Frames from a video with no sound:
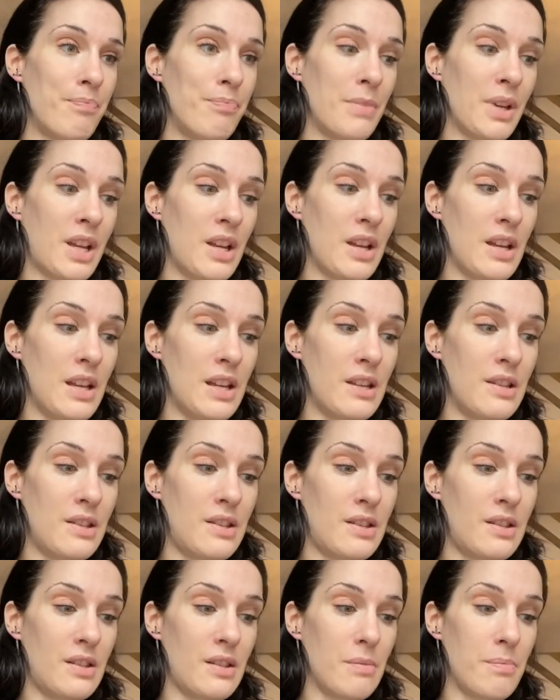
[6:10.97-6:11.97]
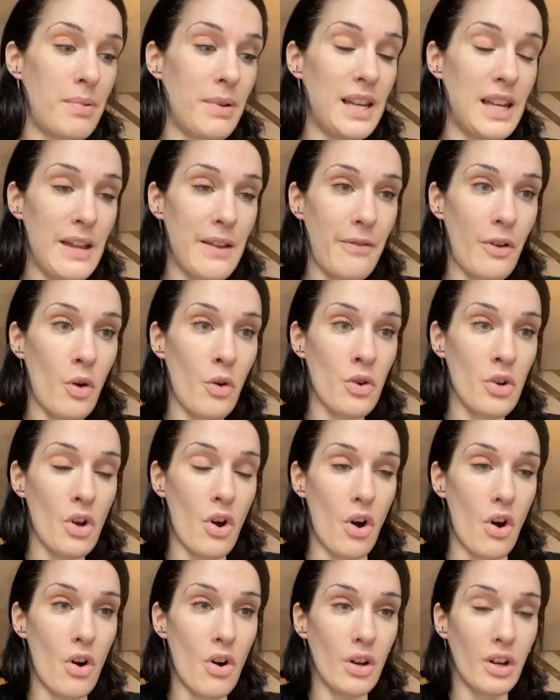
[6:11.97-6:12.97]
because believe it or
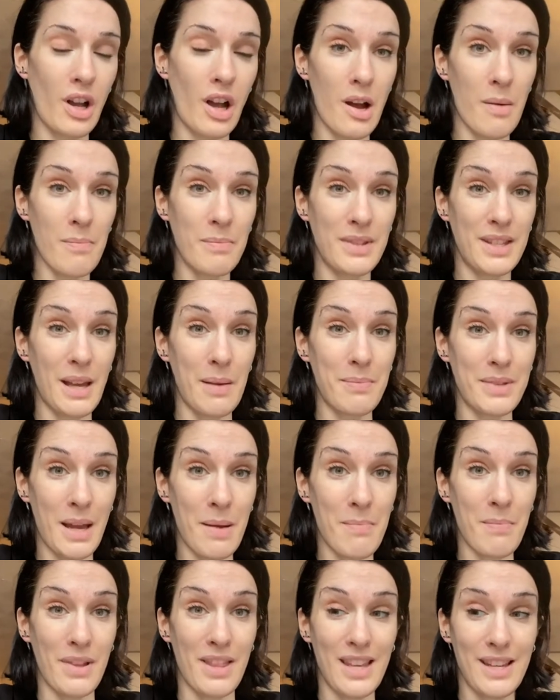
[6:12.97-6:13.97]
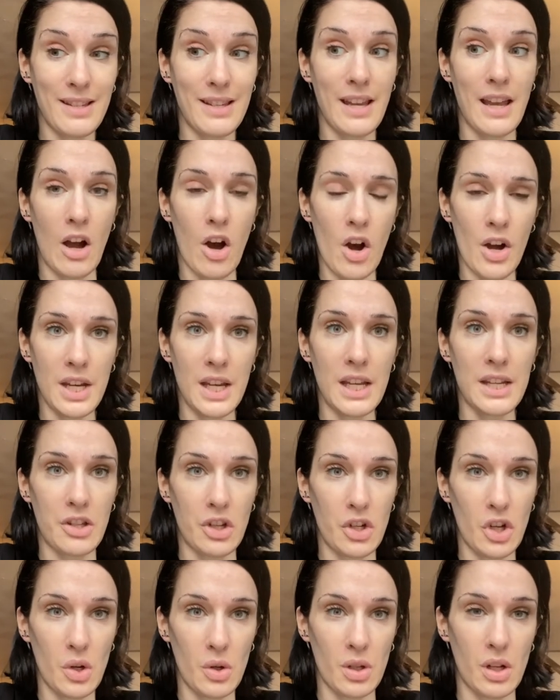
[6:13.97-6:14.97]
not, come September this year, I need
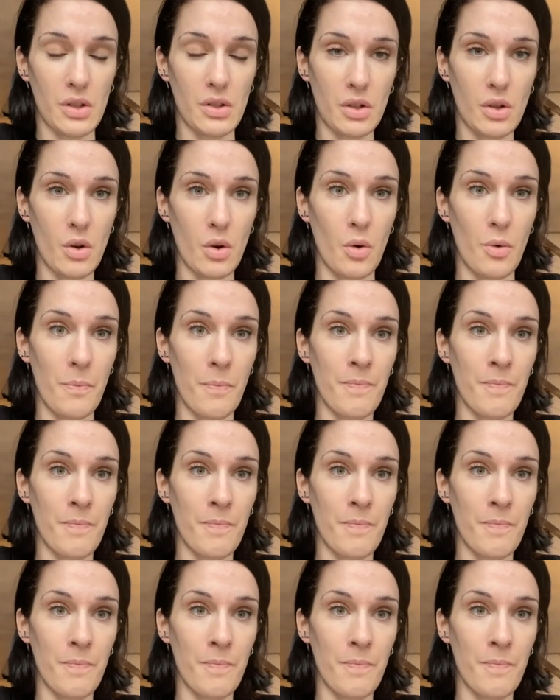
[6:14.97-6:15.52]
to choose her school.